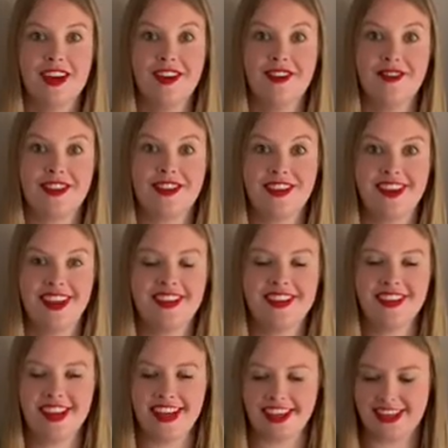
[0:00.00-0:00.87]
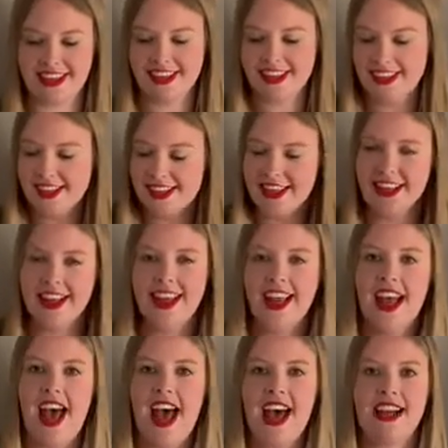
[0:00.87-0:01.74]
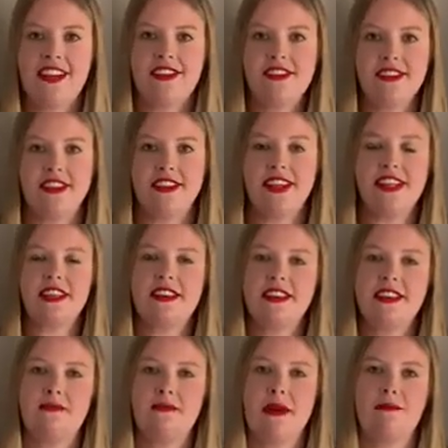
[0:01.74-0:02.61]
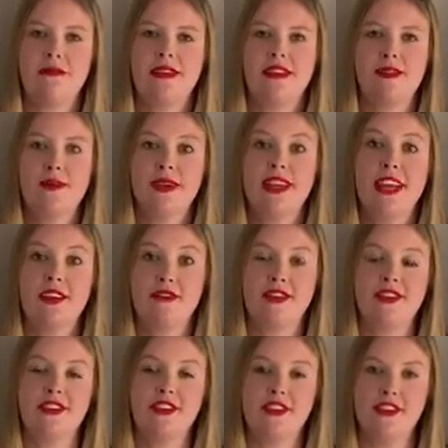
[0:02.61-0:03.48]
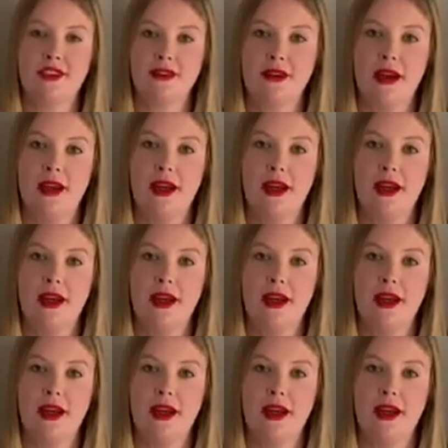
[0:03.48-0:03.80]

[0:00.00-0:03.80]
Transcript: Fantastic. And these commandments were given to